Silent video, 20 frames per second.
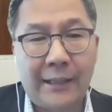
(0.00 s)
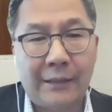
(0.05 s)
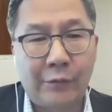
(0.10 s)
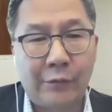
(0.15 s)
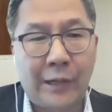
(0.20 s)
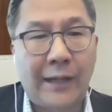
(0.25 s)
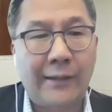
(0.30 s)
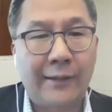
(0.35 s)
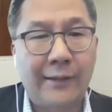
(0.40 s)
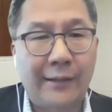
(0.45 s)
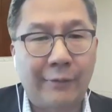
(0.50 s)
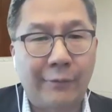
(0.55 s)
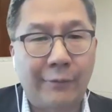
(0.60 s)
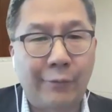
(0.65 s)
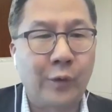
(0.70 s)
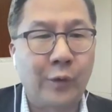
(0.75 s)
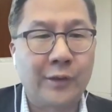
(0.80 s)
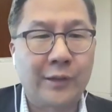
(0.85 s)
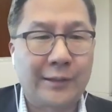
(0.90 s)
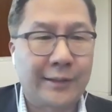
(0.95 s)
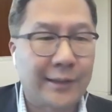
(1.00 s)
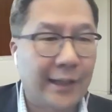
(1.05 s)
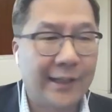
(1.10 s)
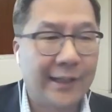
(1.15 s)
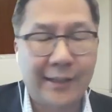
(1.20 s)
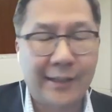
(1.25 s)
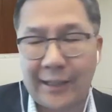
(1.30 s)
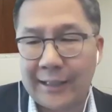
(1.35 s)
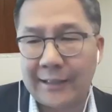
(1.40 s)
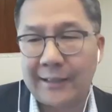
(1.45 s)
Rather than forcing Doug
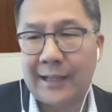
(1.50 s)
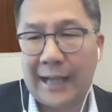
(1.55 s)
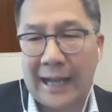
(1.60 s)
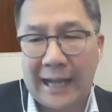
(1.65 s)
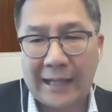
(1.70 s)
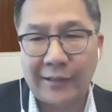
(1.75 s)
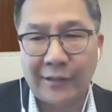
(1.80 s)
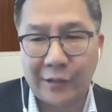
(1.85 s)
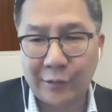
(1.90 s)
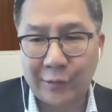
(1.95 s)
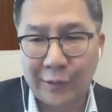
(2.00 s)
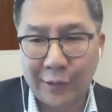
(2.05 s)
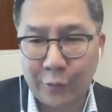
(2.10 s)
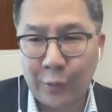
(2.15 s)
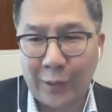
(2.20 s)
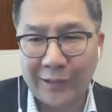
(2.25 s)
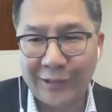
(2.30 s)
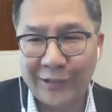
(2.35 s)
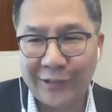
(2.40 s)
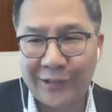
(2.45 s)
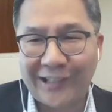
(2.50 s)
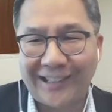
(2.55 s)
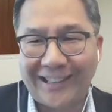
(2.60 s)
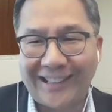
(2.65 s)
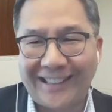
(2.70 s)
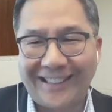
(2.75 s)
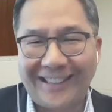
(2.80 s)
and I to ask you the question.